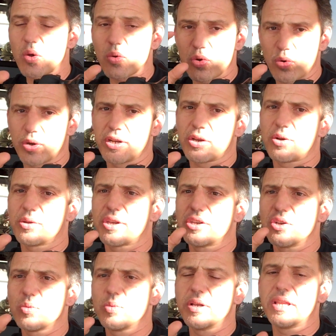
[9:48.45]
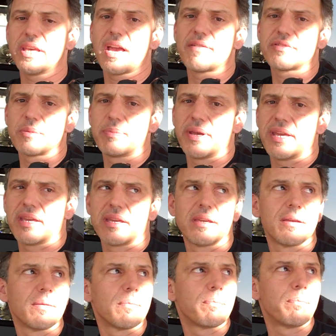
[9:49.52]
that you really have to pay
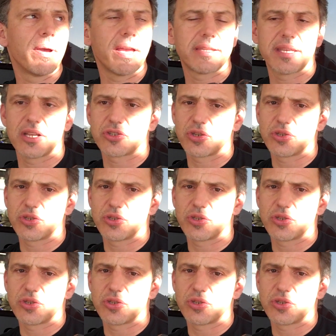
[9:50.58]
attention to it.